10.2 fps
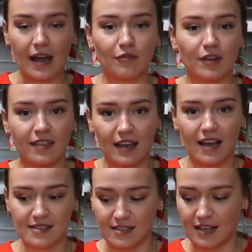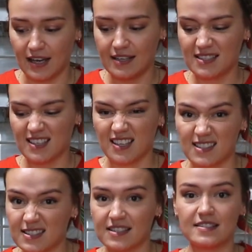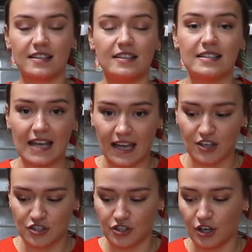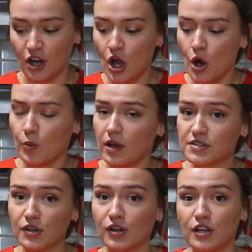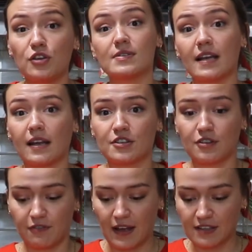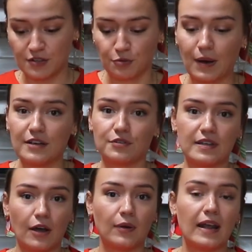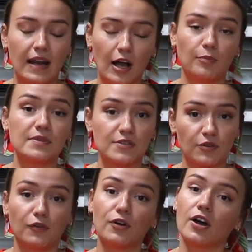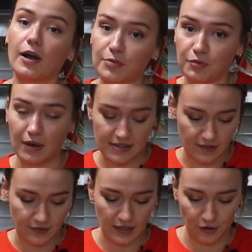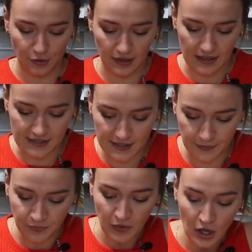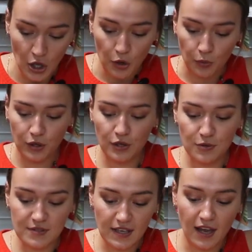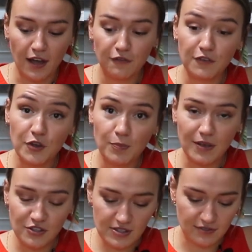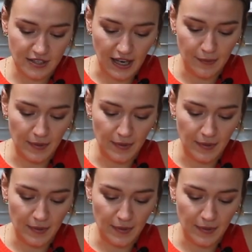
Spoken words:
everything has a nice consistent texture. We also are going to use that extra fat to render down and help sort of cook up the rest of the ingredients. We're using a few bunches of Thai